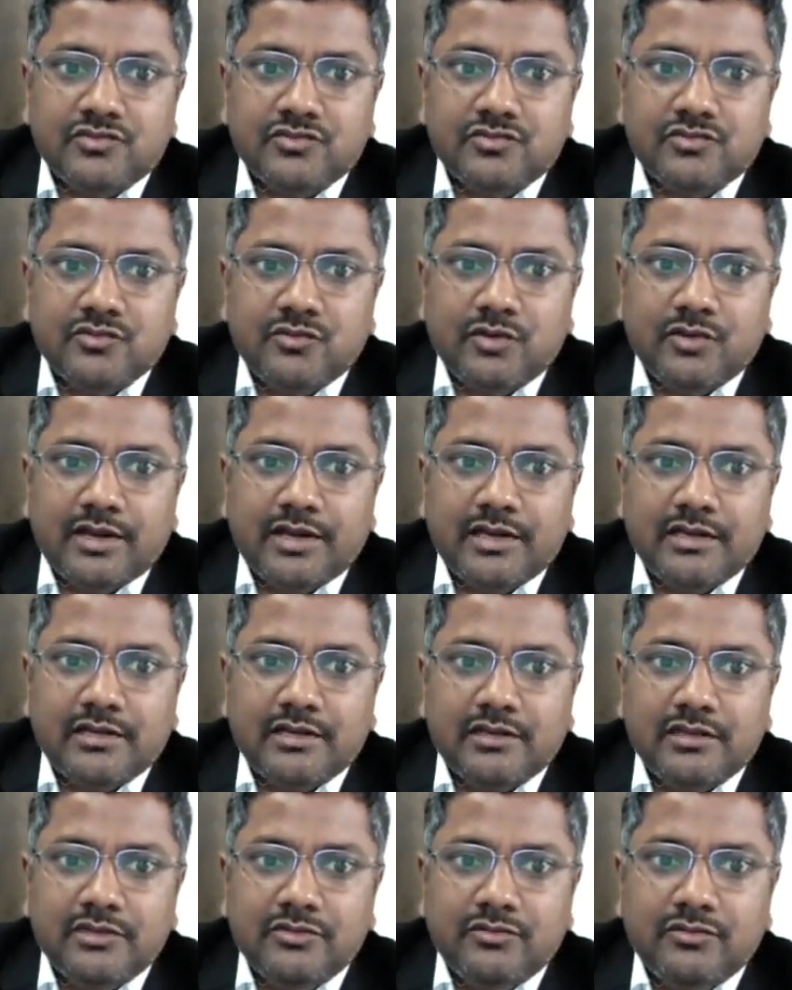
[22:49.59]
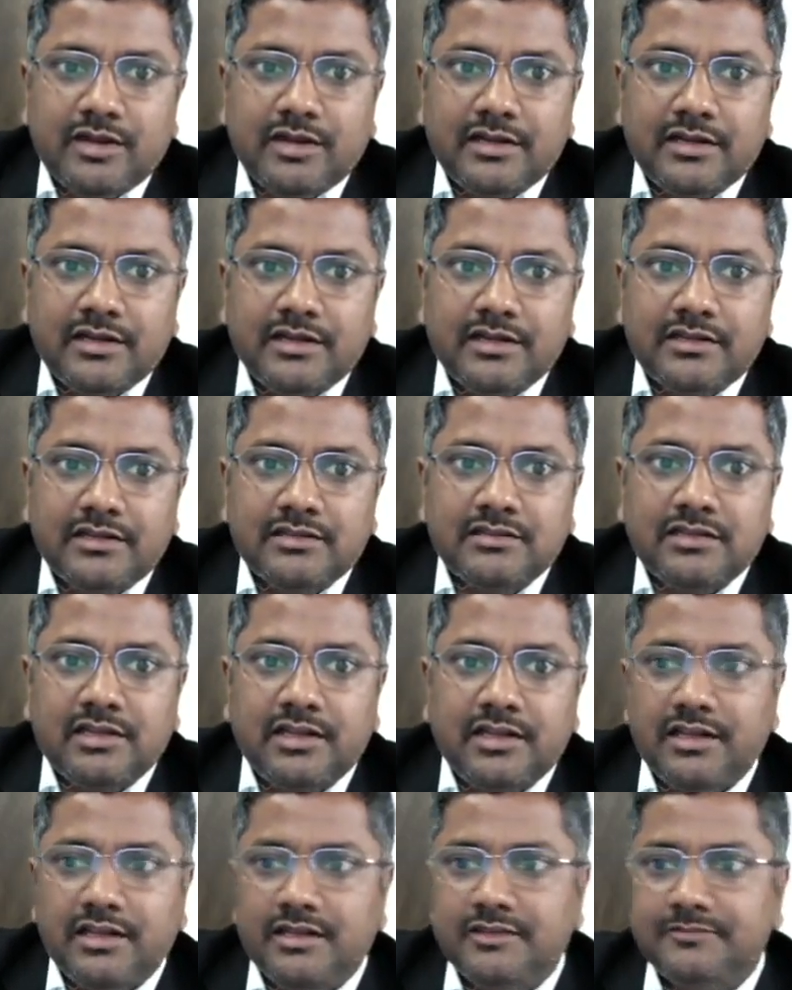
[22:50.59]
So you get here
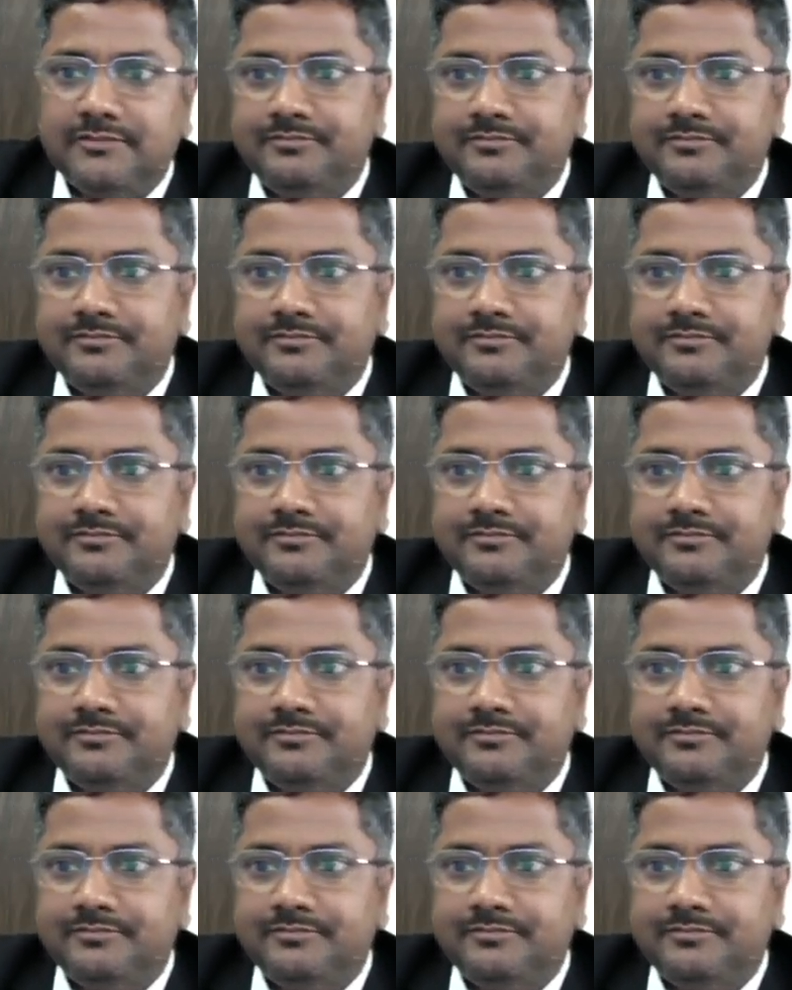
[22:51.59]
3.